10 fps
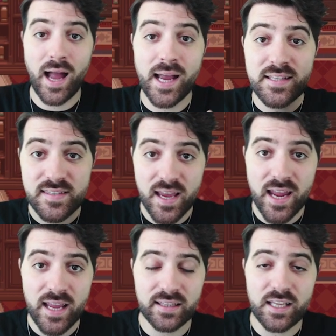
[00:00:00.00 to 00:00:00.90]
I'd
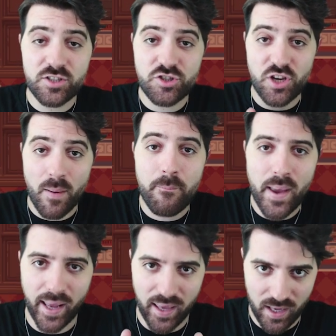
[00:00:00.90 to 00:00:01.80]
say let's jump
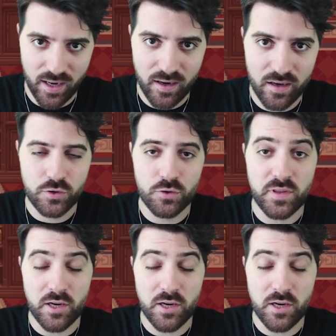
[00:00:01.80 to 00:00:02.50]
back into